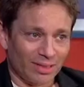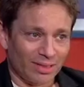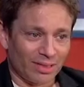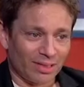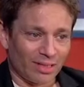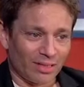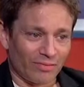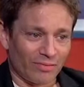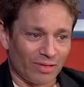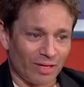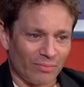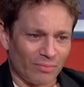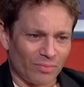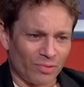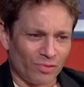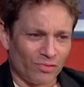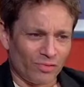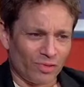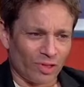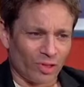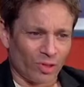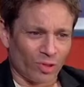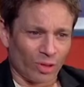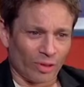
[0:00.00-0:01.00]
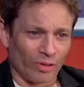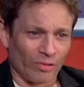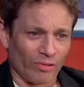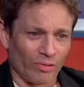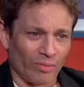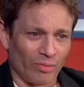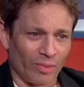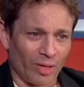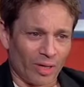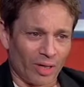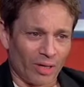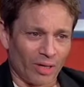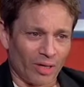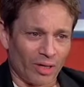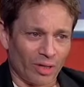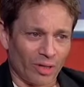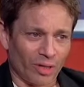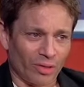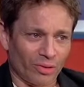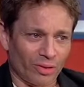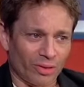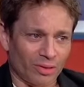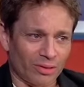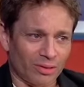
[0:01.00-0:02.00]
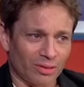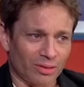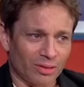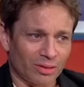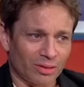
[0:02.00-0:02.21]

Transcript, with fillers: loved that movie. And Corky Romano and